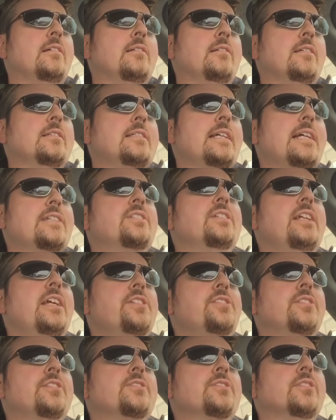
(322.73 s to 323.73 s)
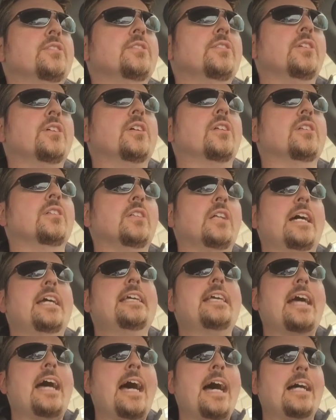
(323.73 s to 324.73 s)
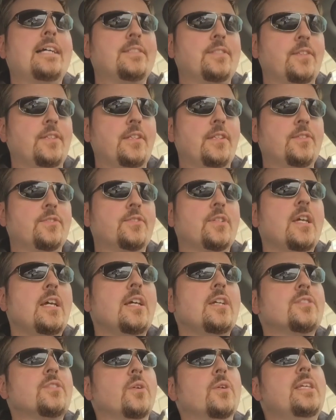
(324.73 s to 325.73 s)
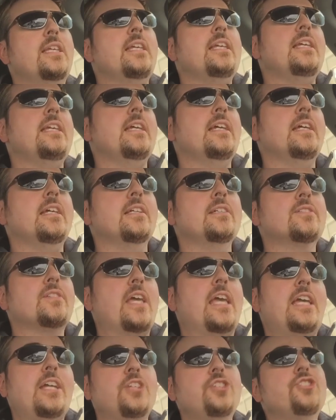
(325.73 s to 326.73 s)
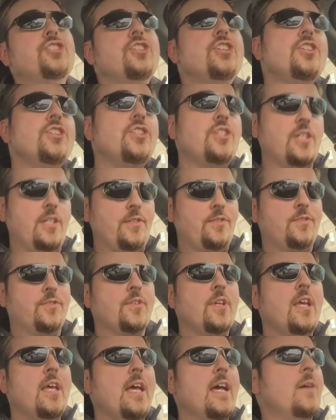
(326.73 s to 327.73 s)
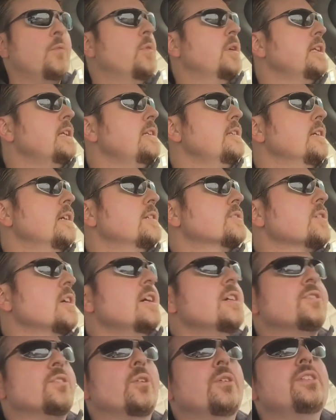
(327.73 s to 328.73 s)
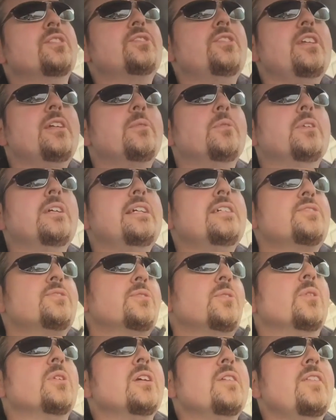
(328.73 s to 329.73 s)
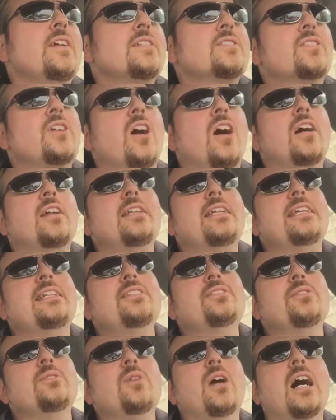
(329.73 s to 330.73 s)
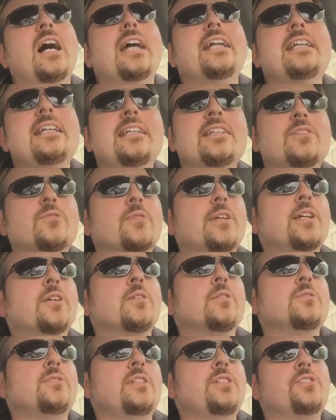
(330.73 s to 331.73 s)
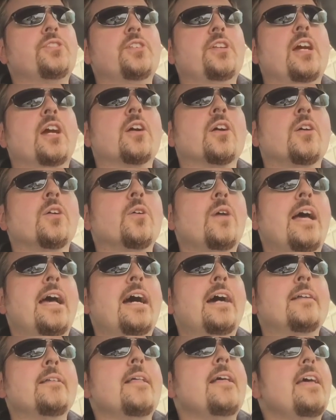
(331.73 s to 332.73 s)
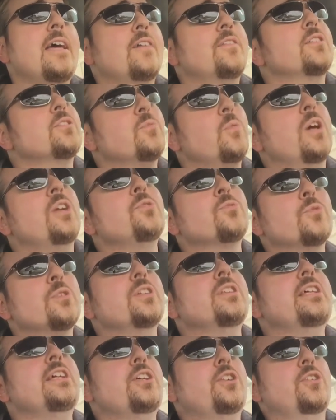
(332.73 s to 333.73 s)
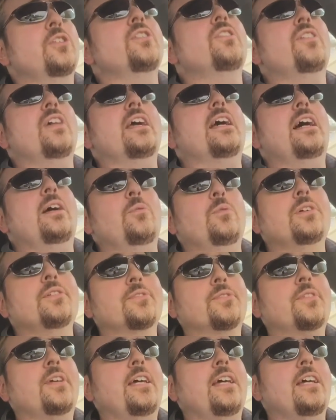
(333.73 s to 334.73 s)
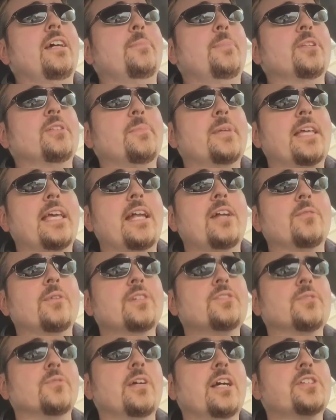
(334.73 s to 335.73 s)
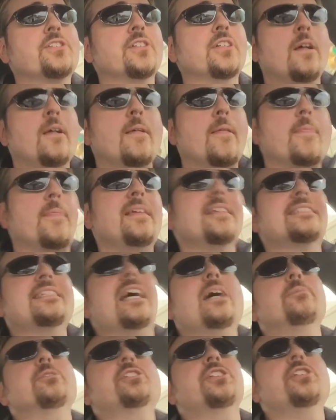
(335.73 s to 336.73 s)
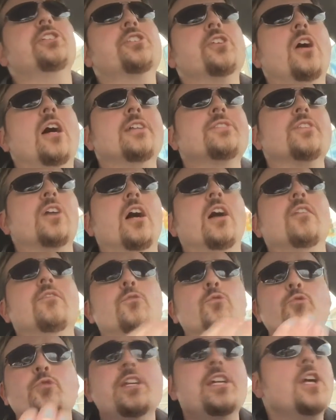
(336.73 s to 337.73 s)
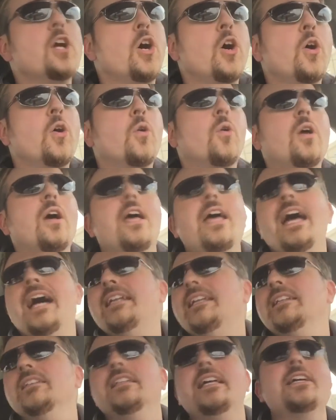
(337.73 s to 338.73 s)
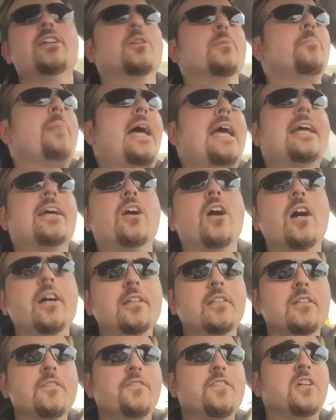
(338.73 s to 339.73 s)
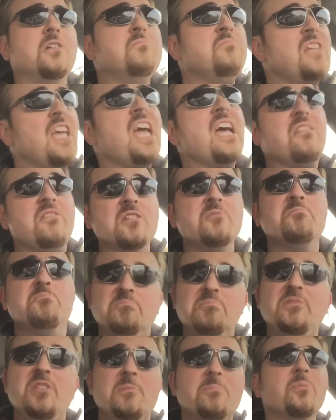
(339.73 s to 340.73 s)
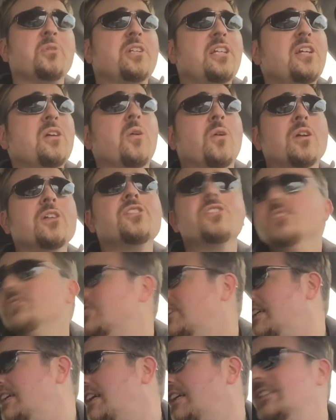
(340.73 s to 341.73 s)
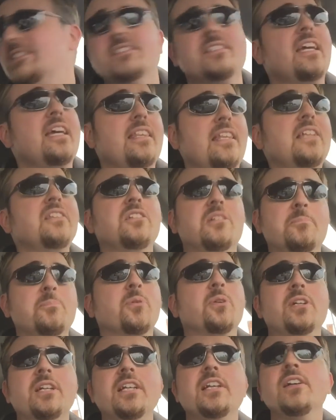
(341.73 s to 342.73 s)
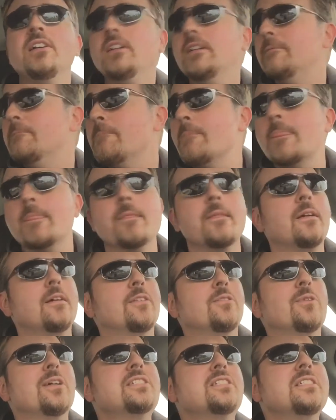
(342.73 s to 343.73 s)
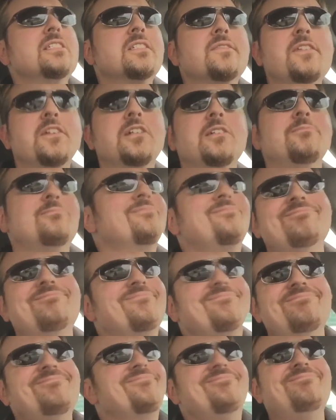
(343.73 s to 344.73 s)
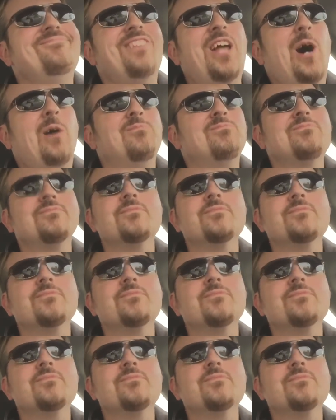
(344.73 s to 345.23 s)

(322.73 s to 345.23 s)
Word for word: assassinations look like accidents. So he is a genius at what he does. So in the sequel, he sort of has gone into hiding in Rio de Janeiro. And if there's one really good thing I will say about The Mechanic Resurrection, the establishing shots of Rio and then later Bangkok in the film, yeah, they're pretty gorgeous. I gotta say, they look pretty good. The rest of this film, no.